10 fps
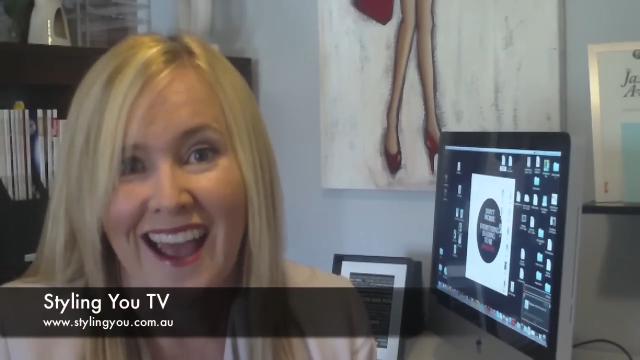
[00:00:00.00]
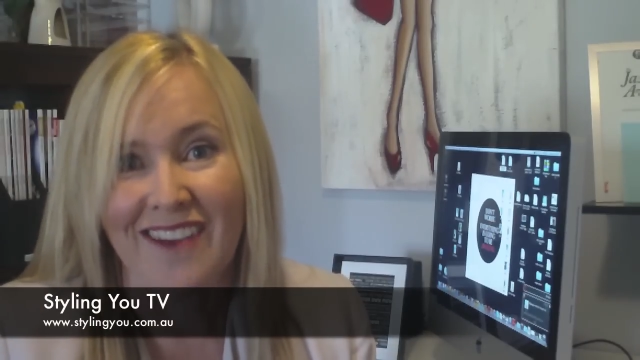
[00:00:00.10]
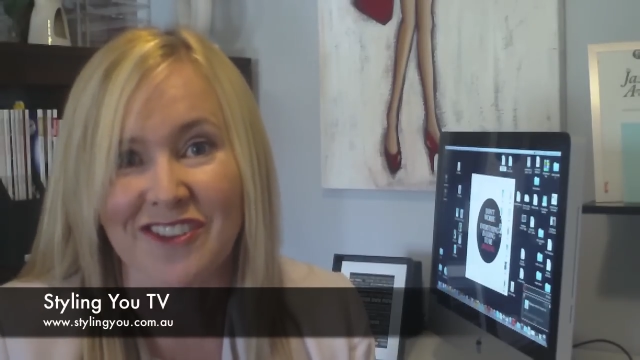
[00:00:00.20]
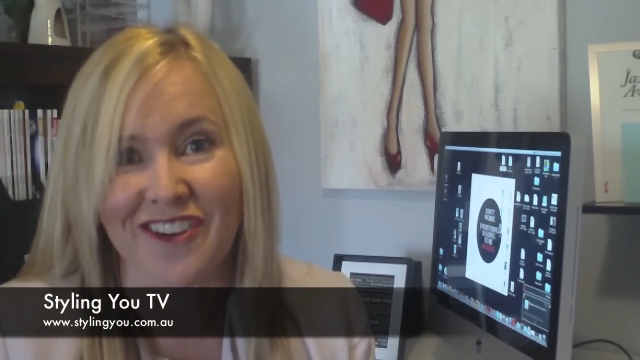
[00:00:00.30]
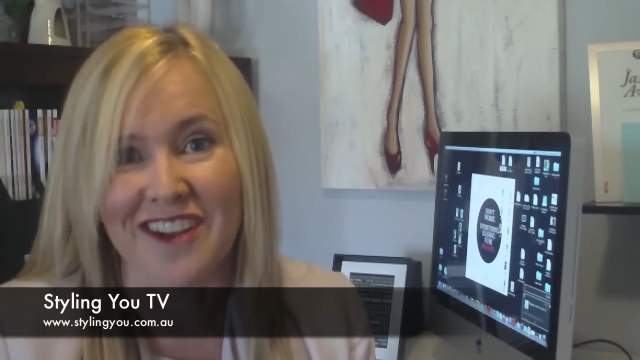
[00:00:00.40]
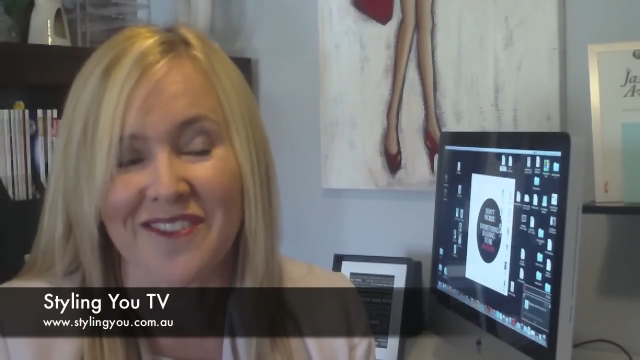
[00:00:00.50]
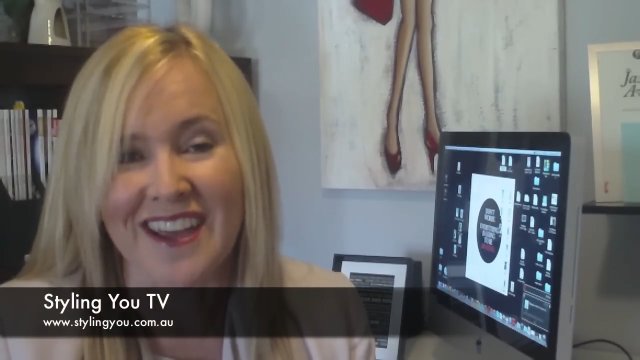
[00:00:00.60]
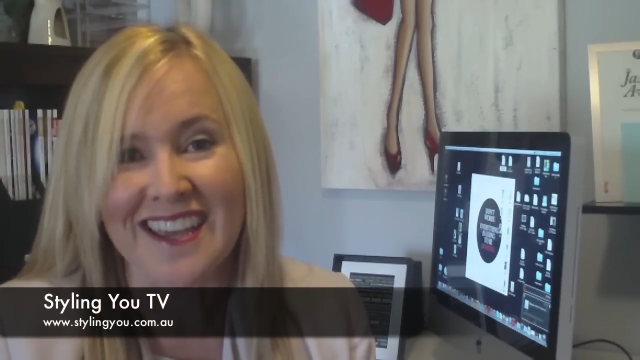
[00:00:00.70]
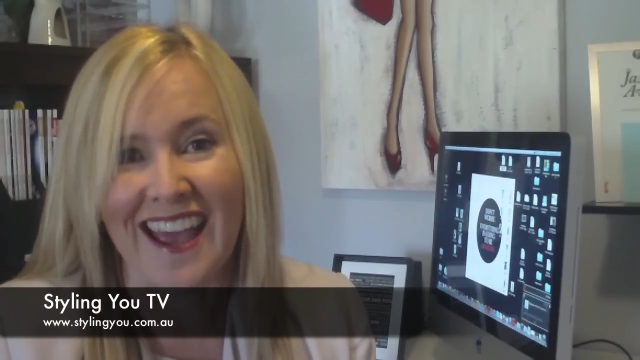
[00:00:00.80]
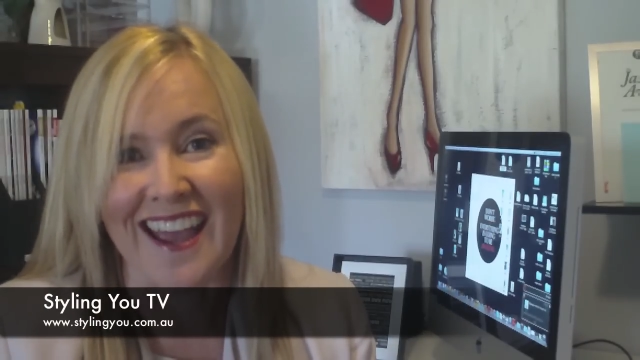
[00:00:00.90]
Have a great
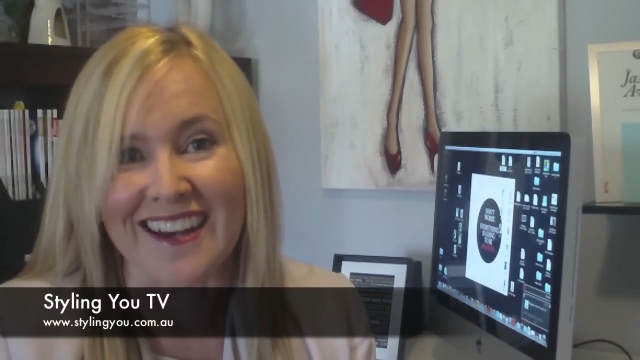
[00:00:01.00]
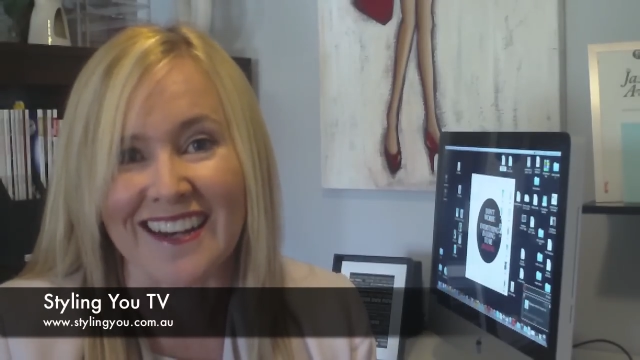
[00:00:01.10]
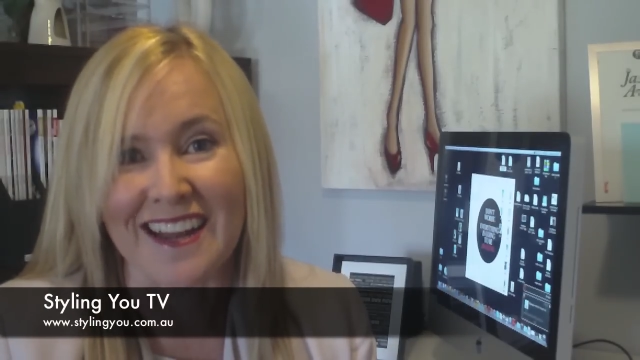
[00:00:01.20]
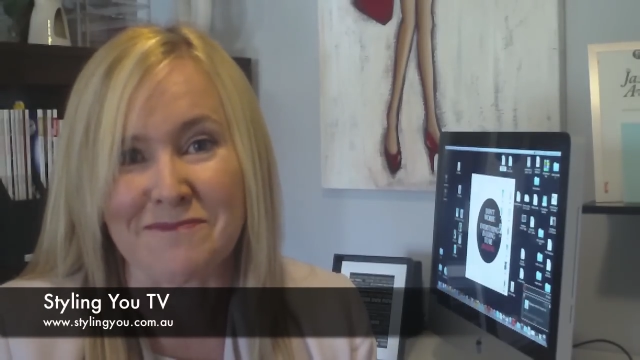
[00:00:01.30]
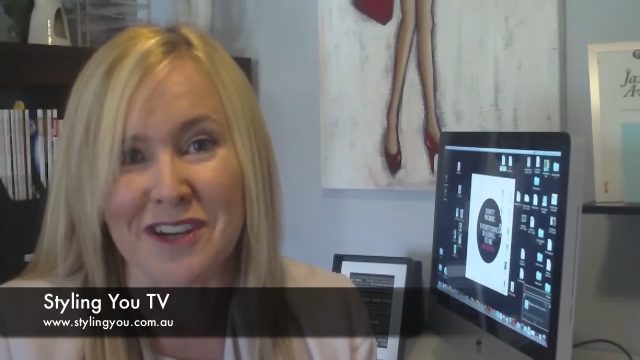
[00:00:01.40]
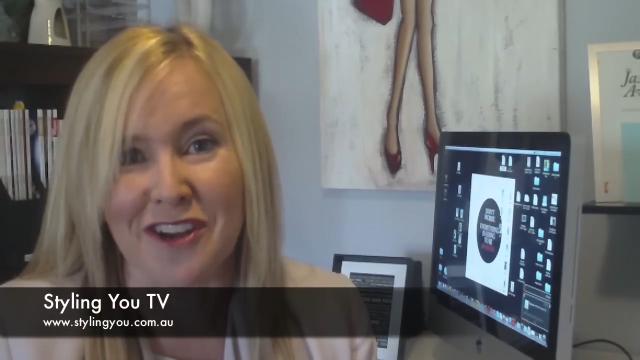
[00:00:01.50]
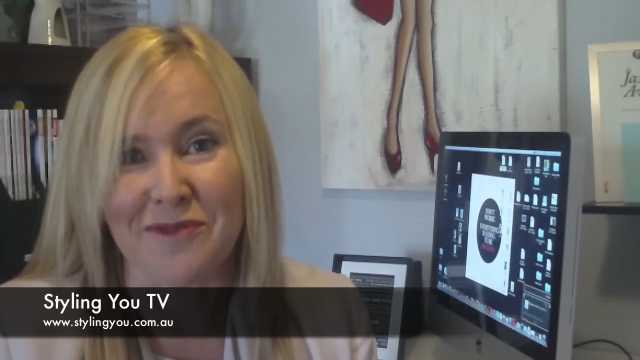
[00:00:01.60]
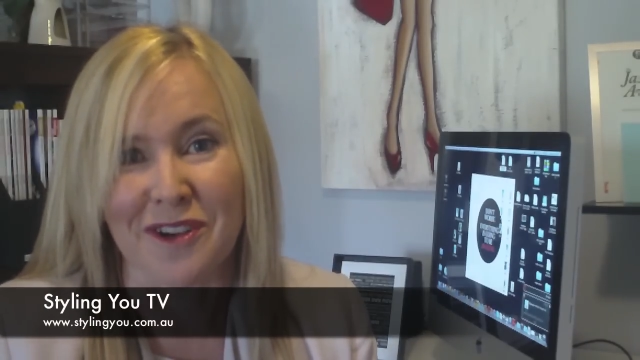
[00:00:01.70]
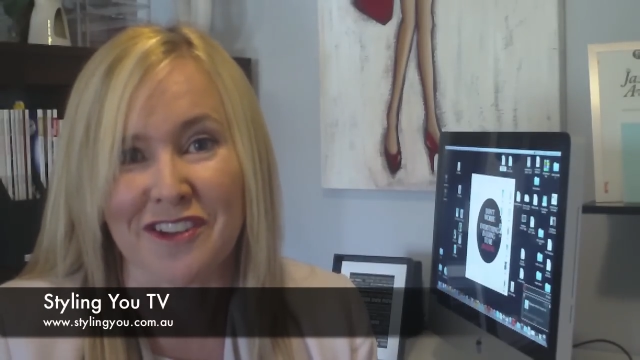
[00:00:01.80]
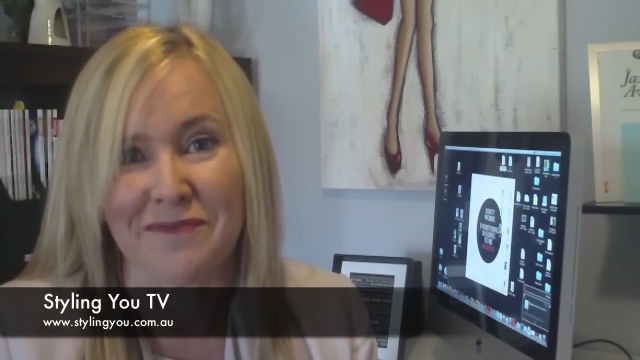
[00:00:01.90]
week and let me know
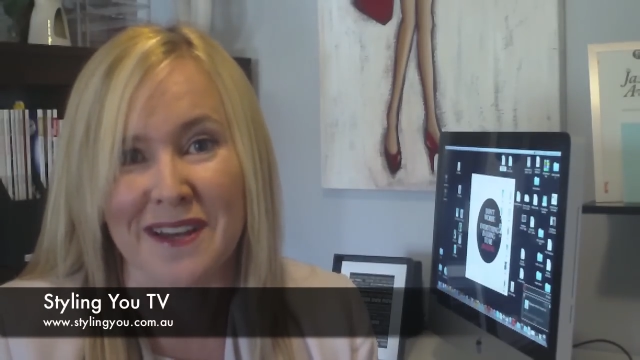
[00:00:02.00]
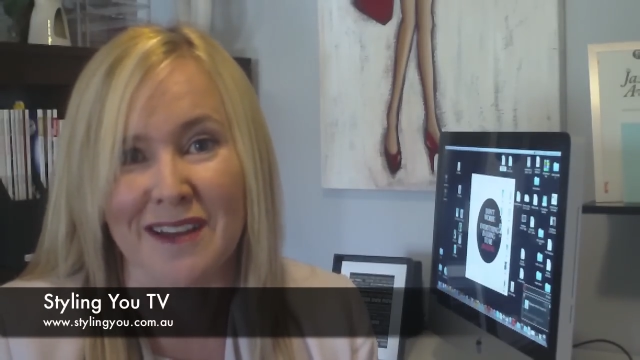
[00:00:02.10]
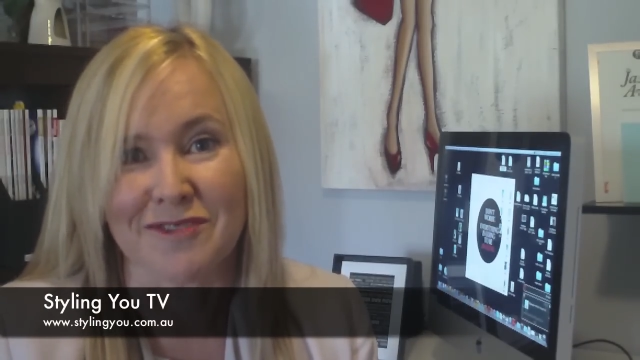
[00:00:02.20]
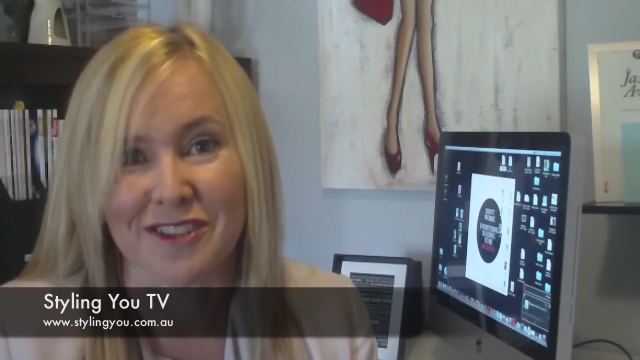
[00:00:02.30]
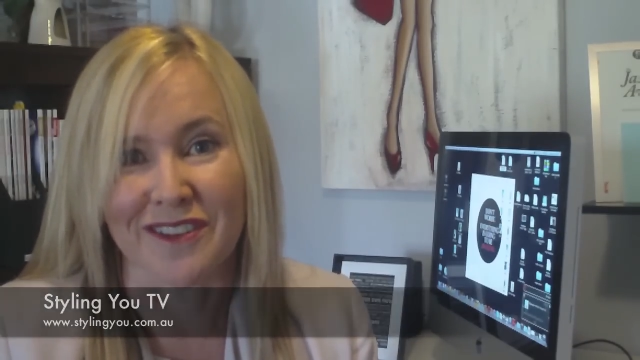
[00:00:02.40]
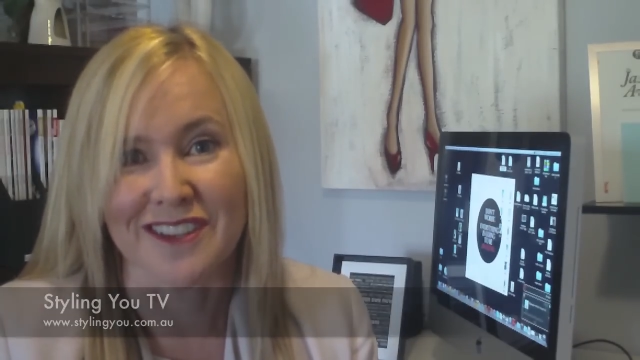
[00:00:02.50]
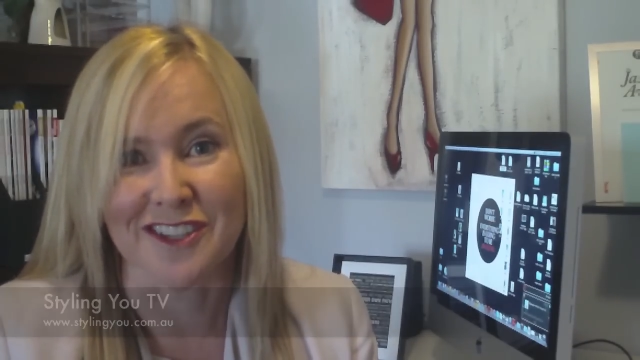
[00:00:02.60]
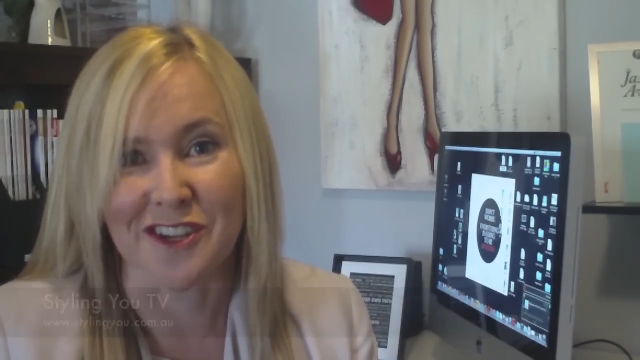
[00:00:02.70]
what you've been up to at the